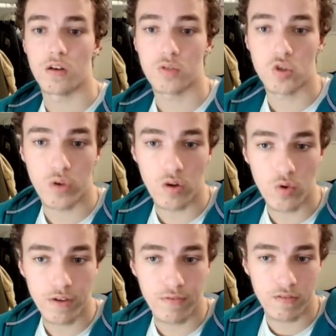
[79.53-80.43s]
So we go
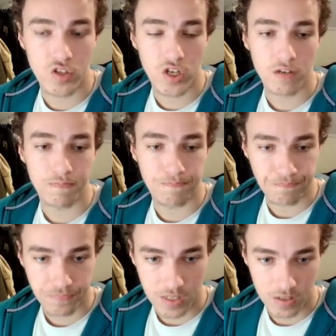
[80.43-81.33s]
rook a5 check
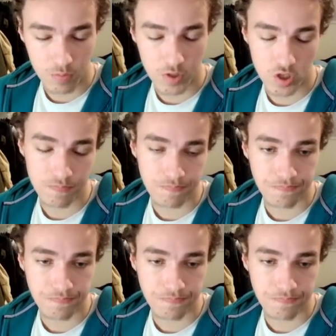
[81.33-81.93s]
in this position.